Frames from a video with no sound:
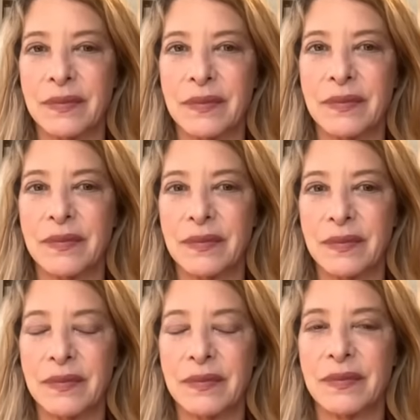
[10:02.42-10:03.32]

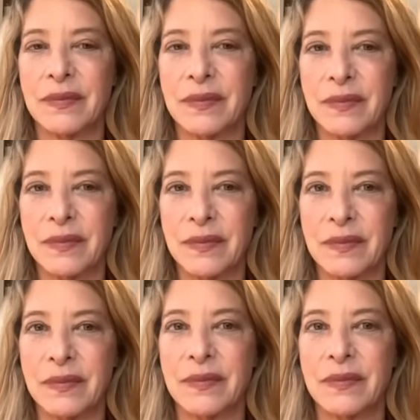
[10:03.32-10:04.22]

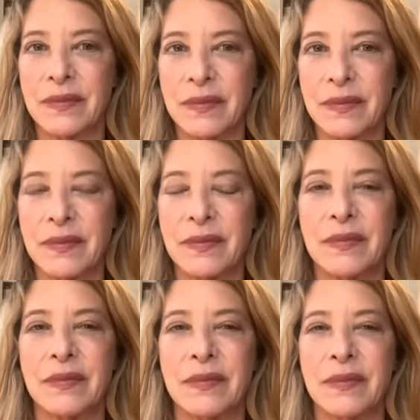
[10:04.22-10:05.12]

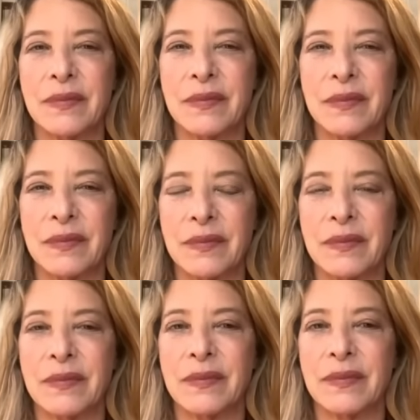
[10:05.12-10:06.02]

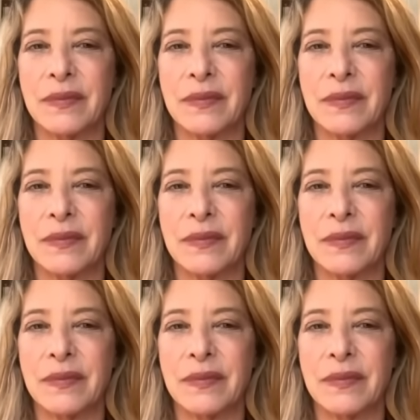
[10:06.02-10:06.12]
[no speech]